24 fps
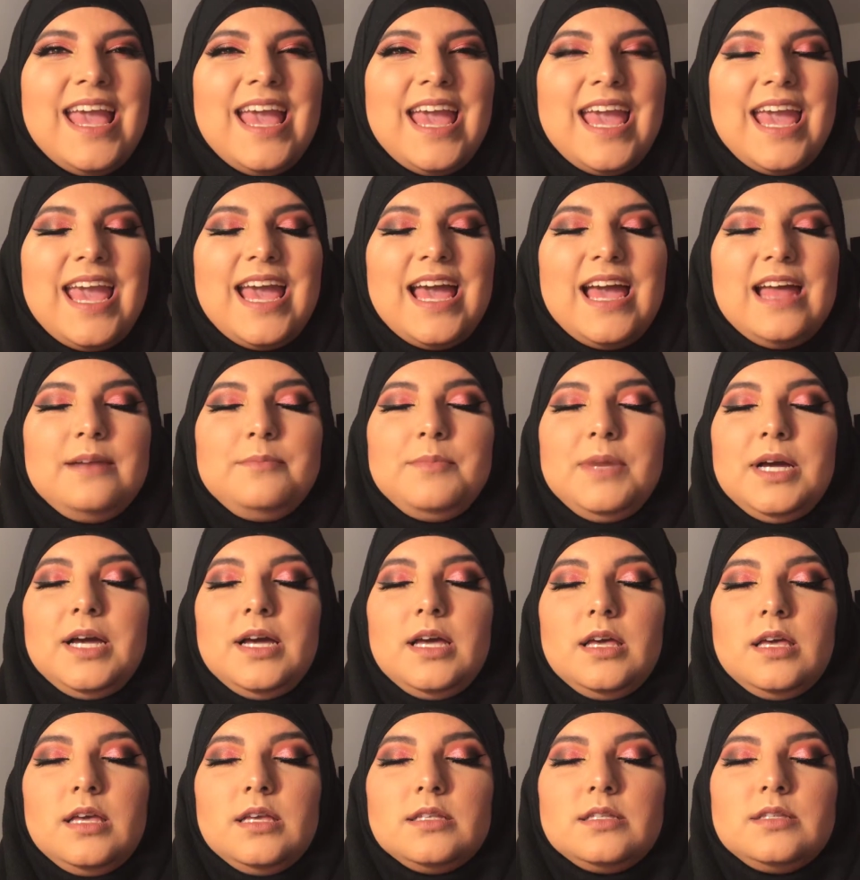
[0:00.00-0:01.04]
and my
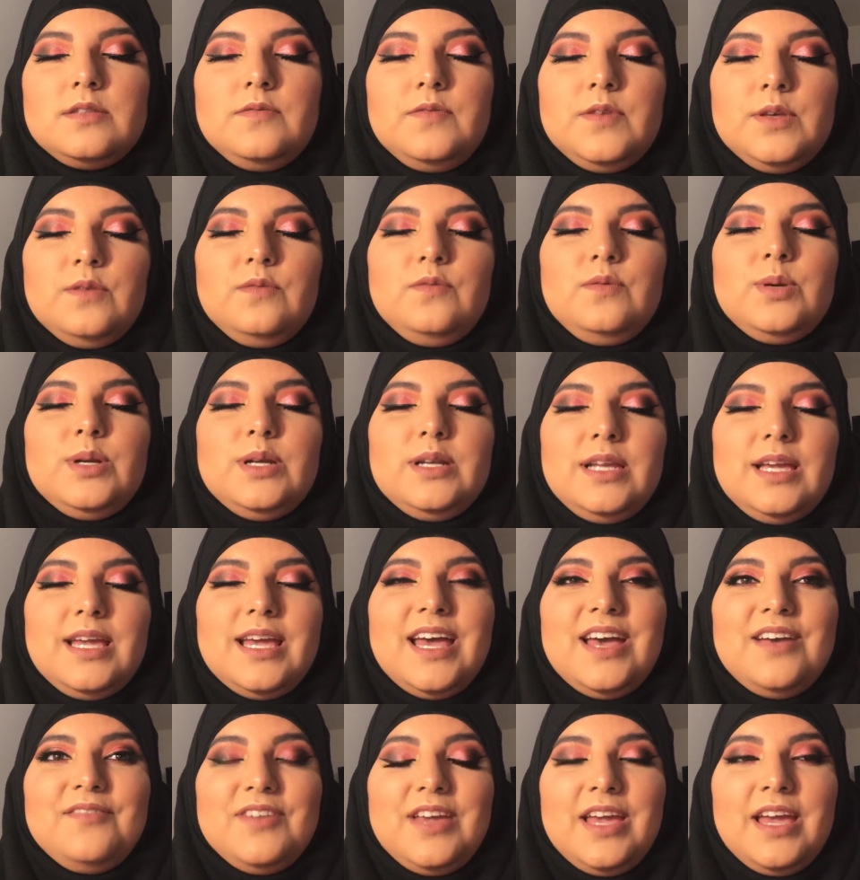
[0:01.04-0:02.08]
eyes feel pretty
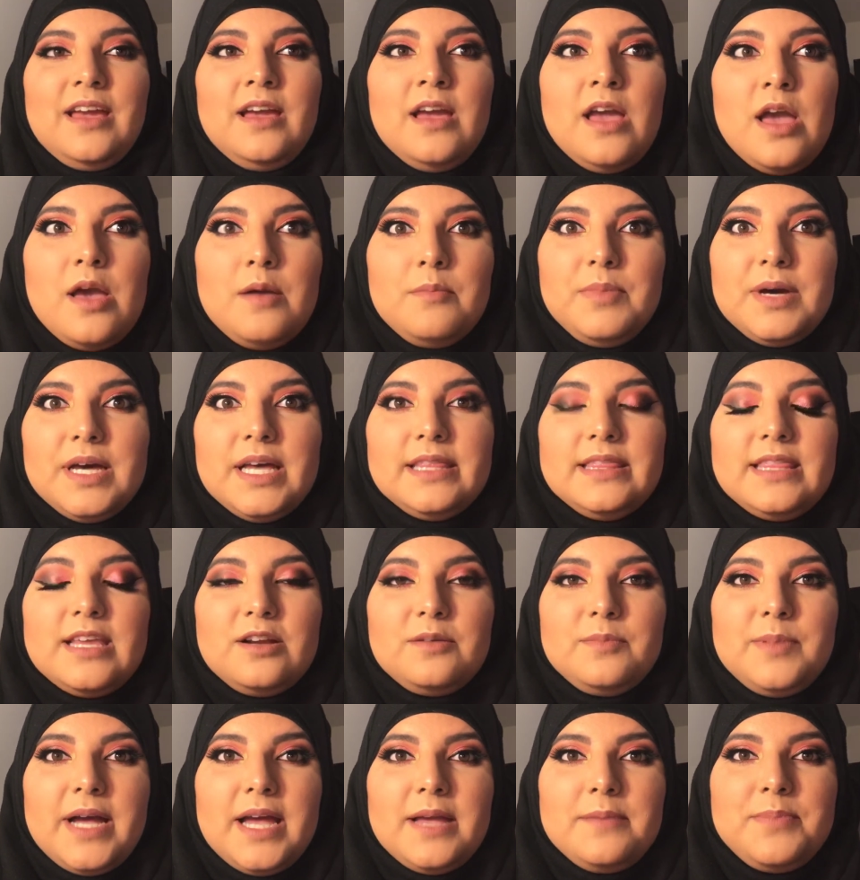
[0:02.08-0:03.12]
heavy, but they're
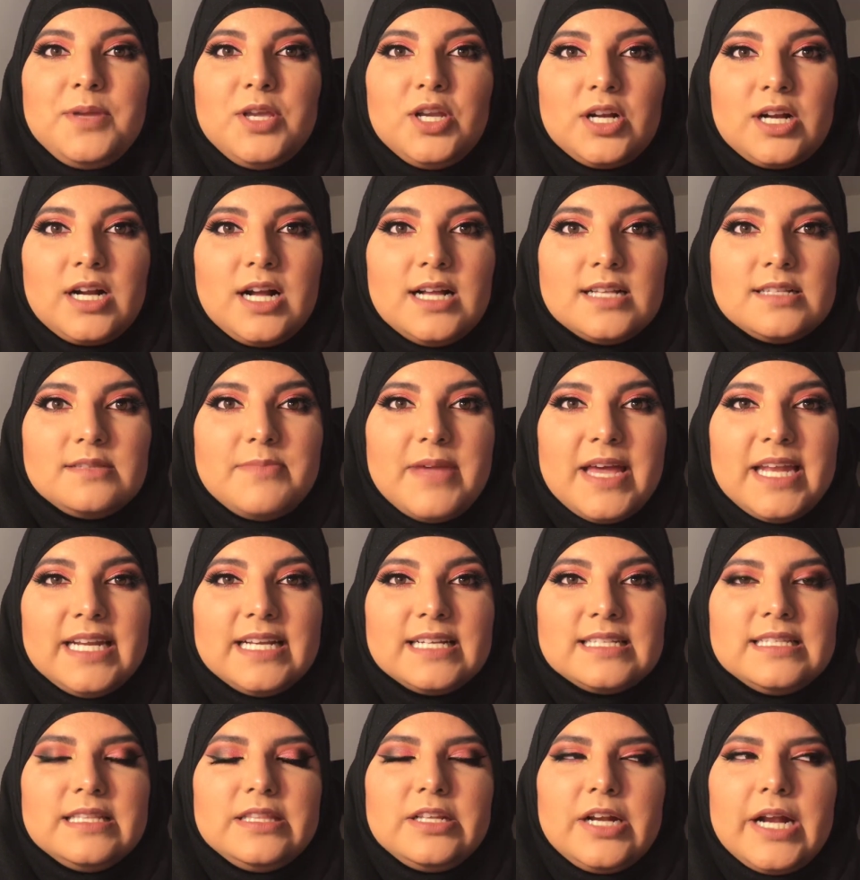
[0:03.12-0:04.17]
by Pure
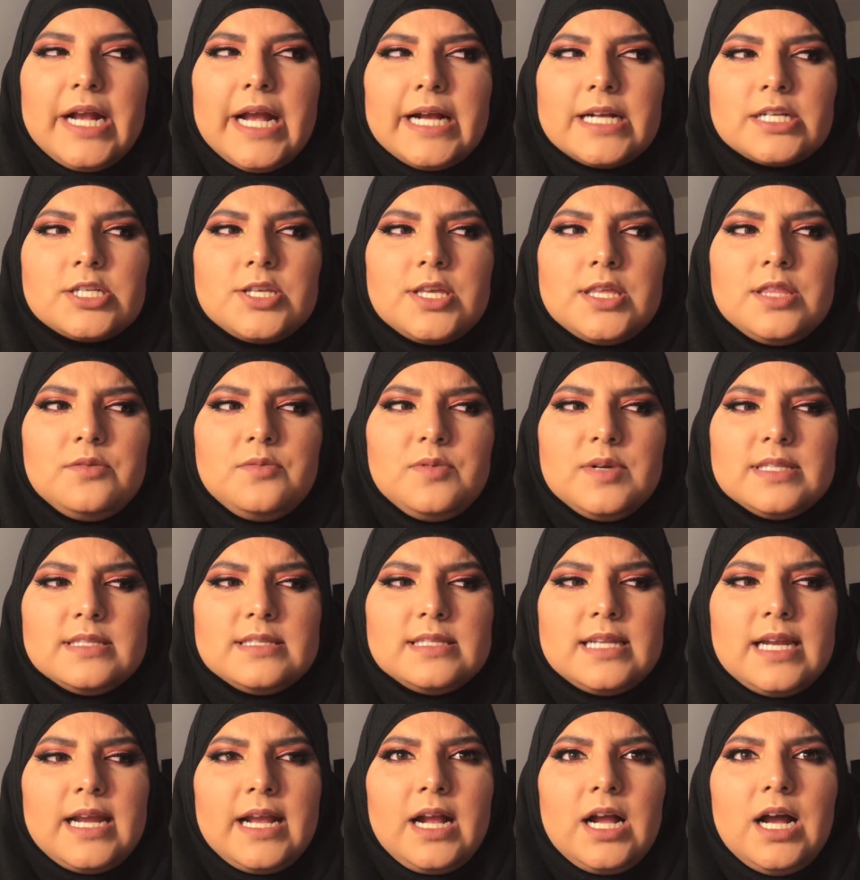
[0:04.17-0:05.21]
Cosmetics and they're actually the ones
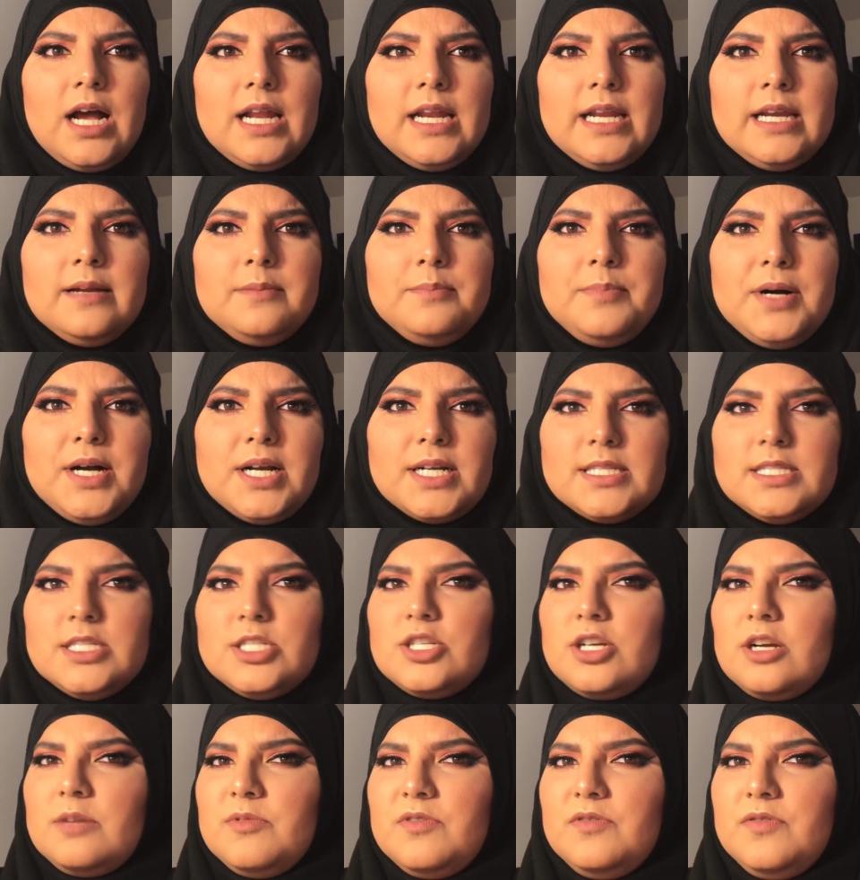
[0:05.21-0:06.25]
that I got in a
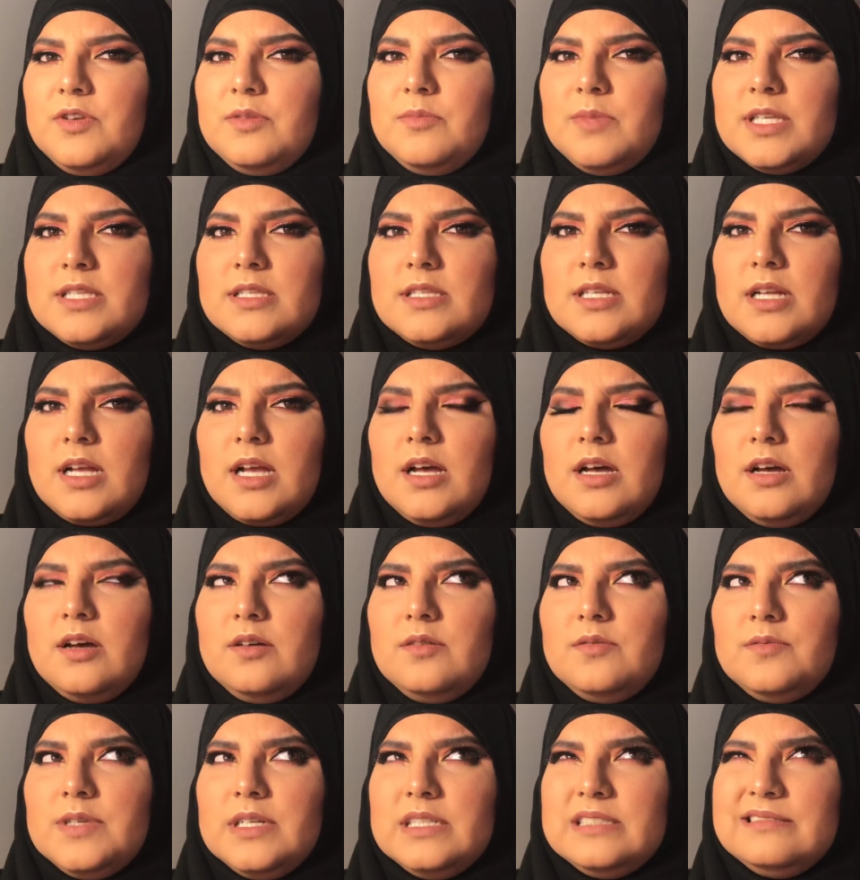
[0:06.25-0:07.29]
BoxyCharm a few months
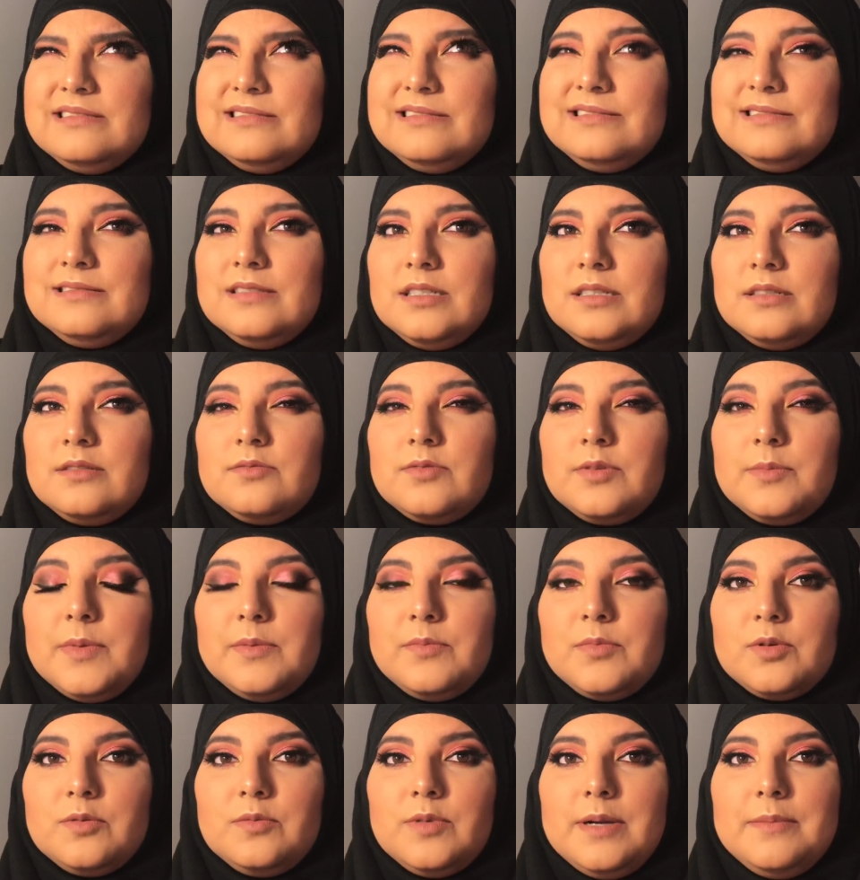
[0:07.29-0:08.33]
ago. I don't
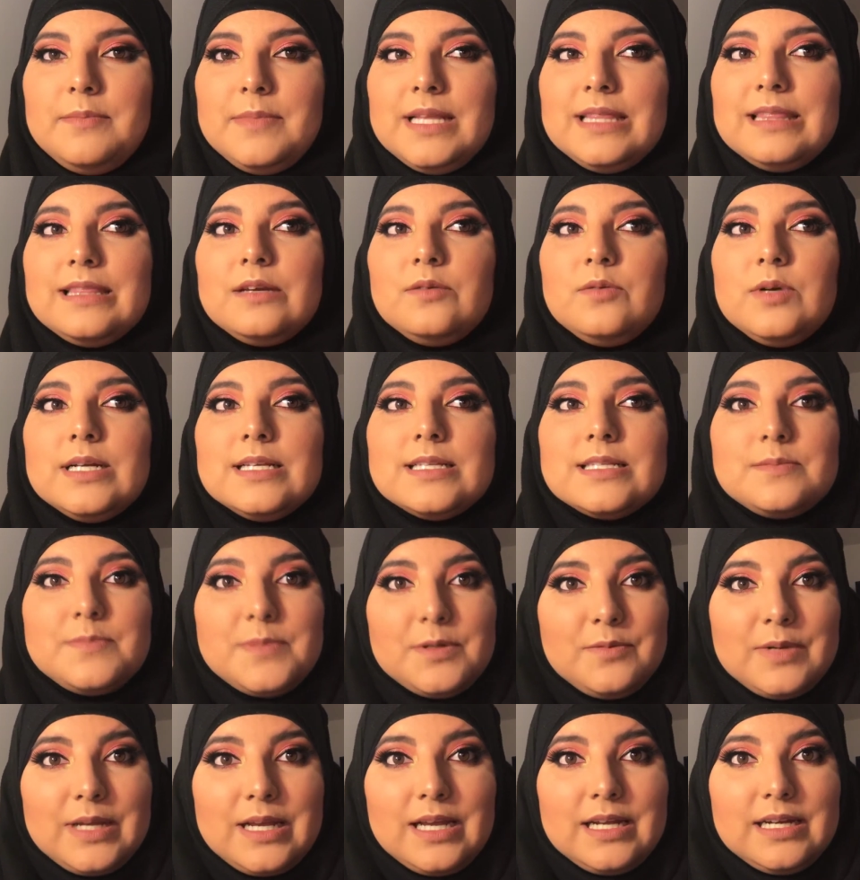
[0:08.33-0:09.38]
remember what month it was,
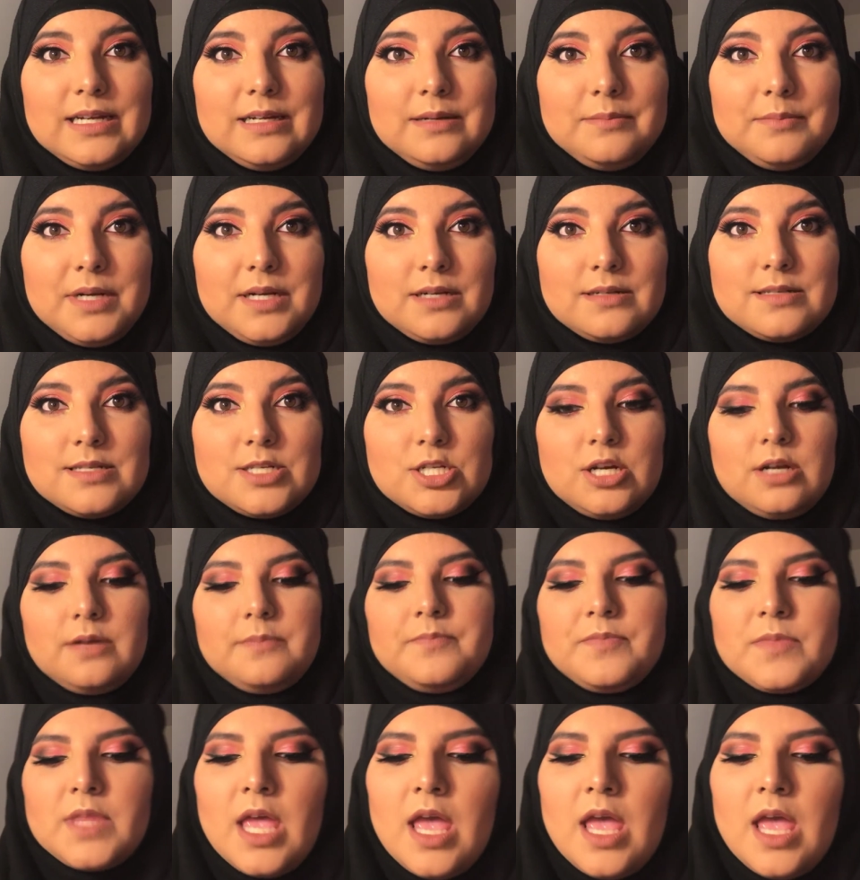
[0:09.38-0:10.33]
but we got it in BoxyCharm.